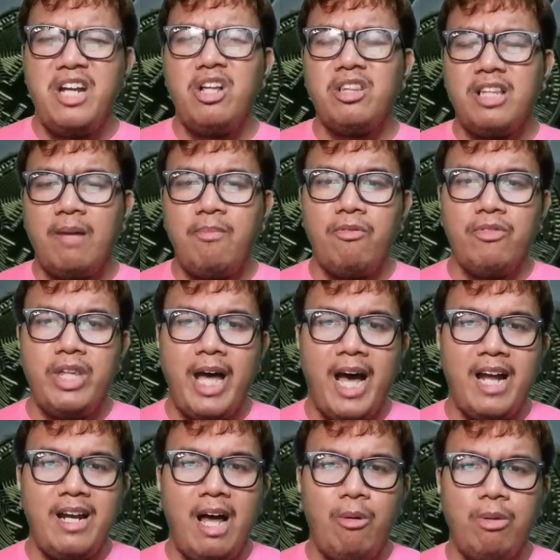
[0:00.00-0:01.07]
And on top of
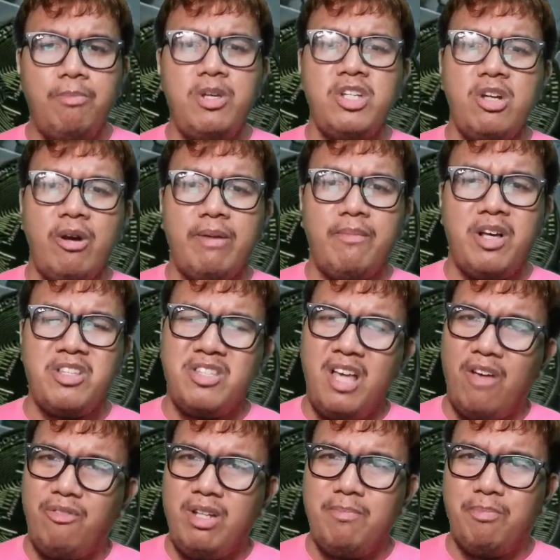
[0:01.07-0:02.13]
that, I will be sharing myself